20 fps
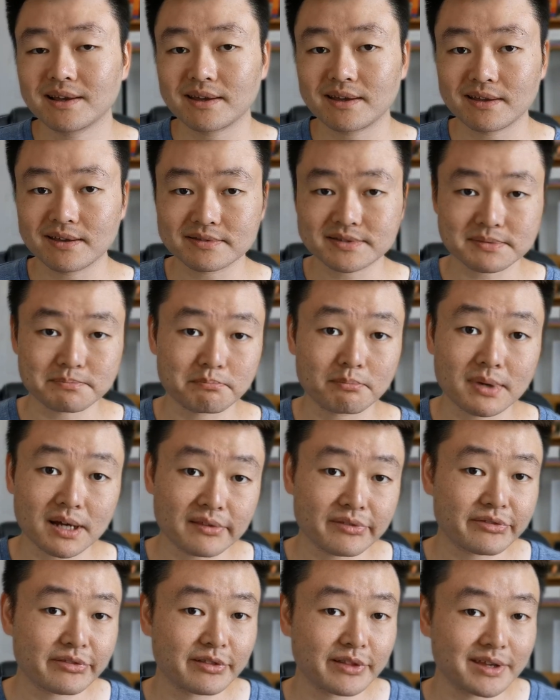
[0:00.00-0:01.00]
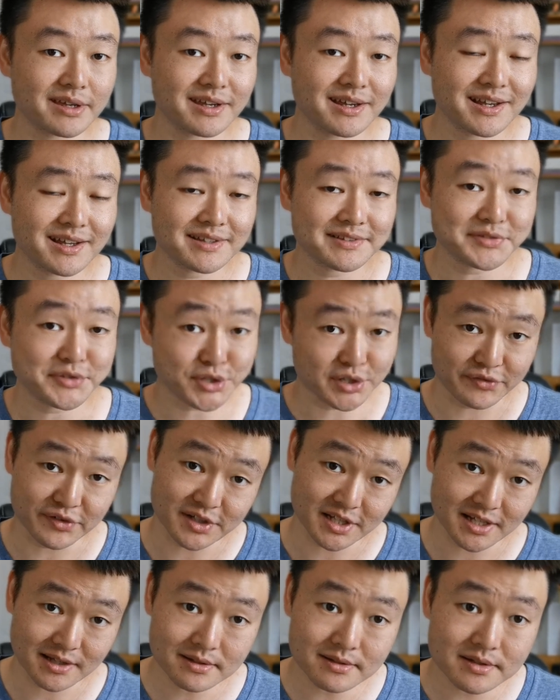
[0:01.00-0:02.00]
its monthly
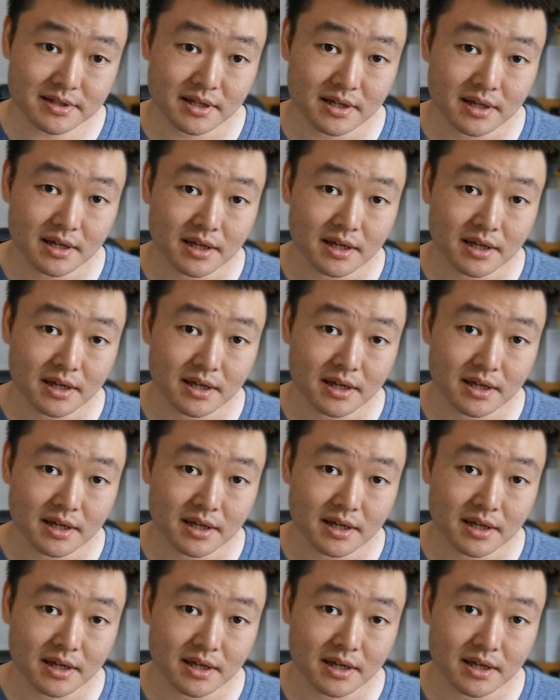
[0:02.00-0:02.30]
dividend.